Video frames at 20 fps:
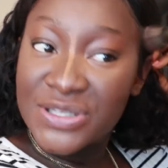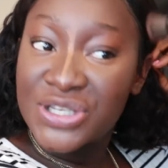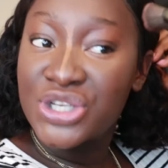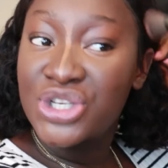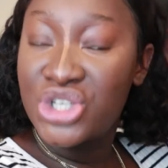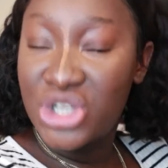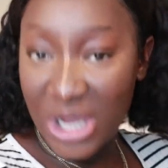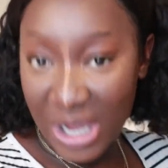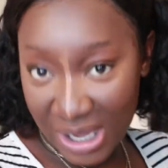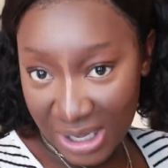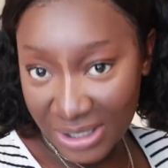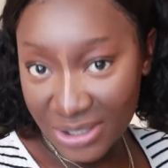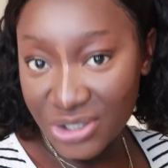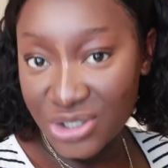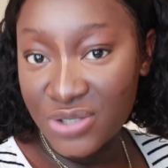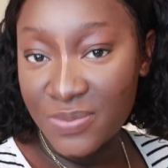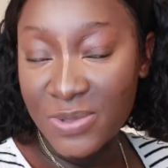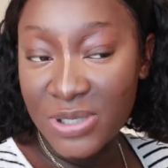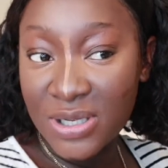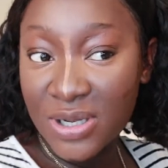to
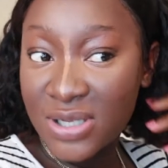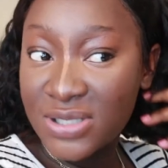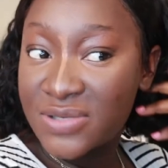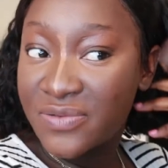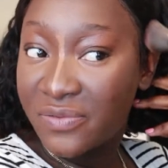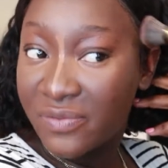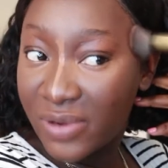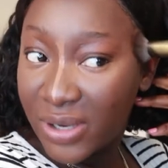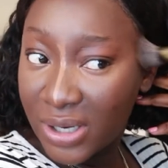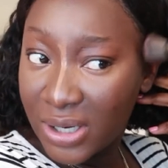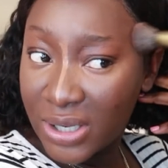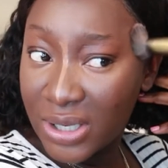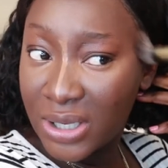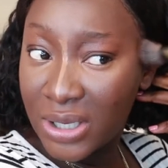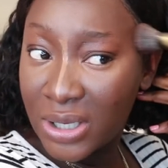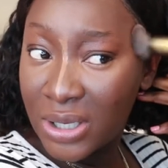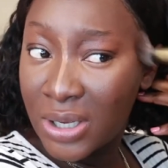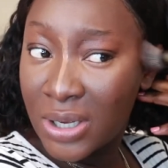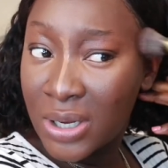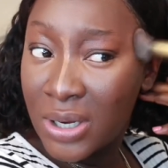change, because
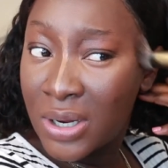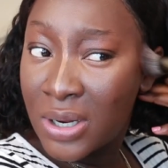really,